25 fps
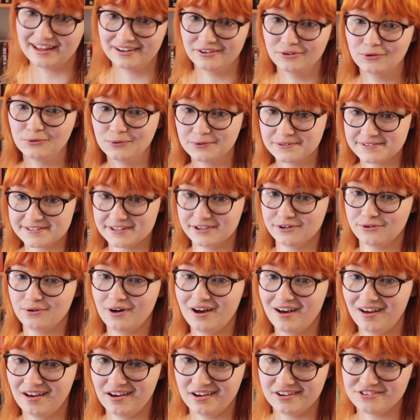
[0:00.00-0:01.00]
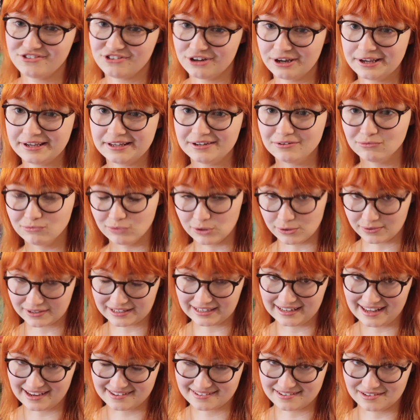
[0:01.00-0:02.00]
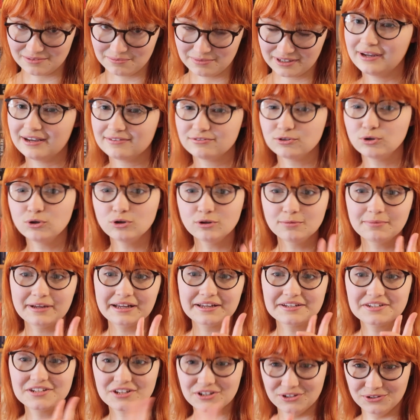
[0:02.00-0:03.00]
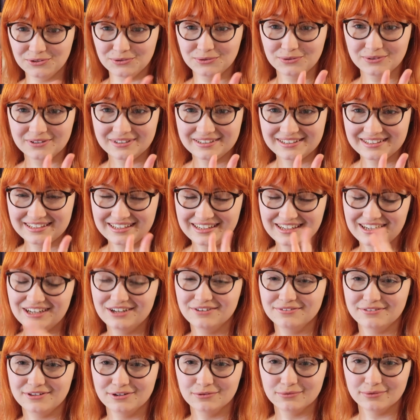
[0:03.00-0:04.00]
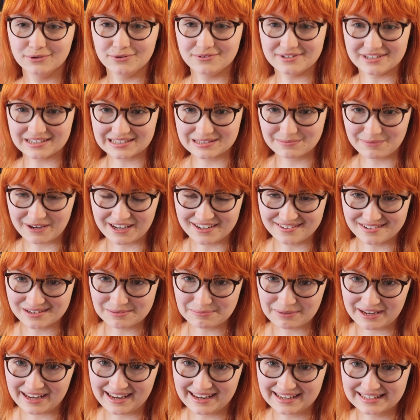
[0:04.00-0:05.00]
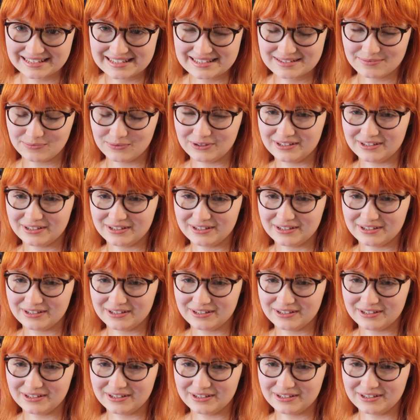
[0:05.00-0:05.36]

And also our giant Root collection. We have all bar 2 of the Root expansion packs.